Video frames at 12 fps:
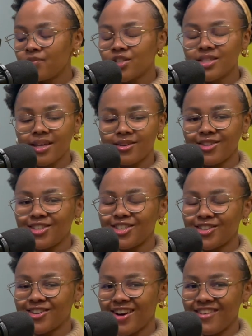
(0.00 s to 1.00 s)
Just like on the
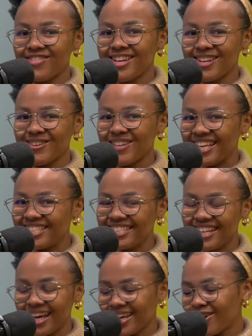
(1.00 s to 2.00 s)
geographic location,
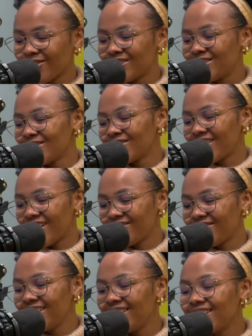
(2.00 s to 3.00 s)
like on the
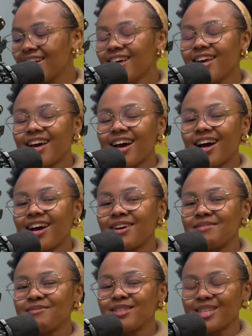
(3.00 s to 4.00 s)
geographic,
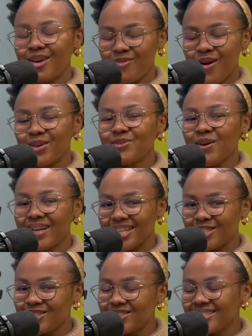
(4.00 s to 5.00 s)
which I found quite
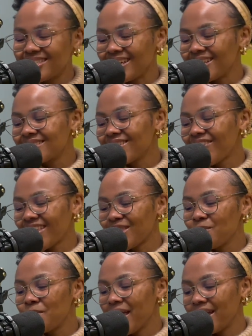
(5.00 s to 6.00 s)
interesting, is the fact
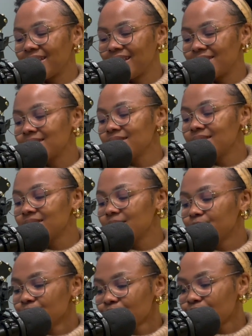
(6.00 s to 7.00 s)
that we had listeners,
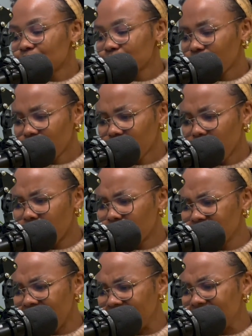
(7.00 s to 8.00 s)

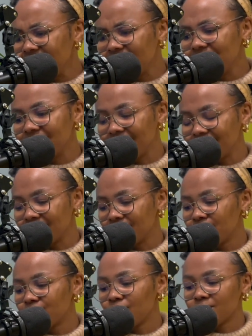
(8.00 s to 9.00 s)
about 96
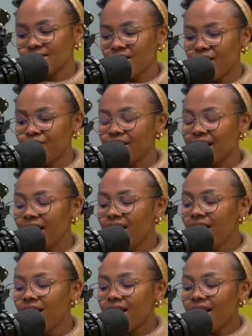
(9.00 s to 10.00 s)
listeners from South Africa,
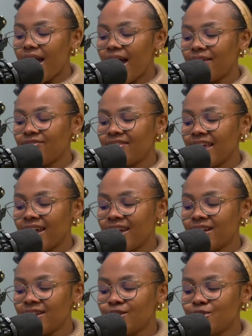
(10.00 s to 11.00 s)
and
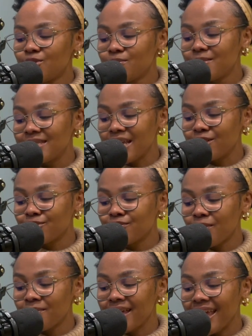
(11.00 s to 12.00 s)
then 2%
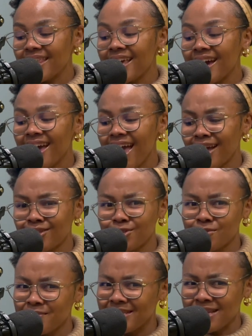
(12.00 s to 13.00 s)
from Kenya and
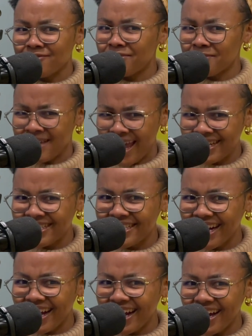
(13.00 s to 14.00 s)
2% from
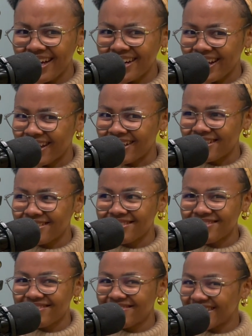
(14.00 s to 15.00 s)
Canada. Like,
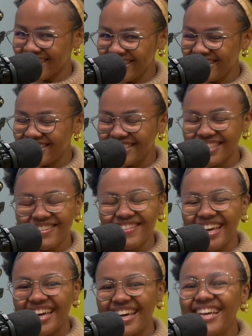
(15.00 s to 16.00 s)
what?
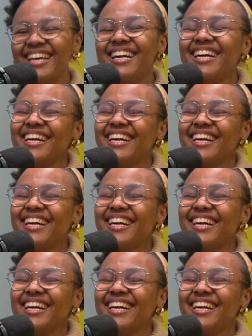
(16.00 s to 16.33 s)
Okay.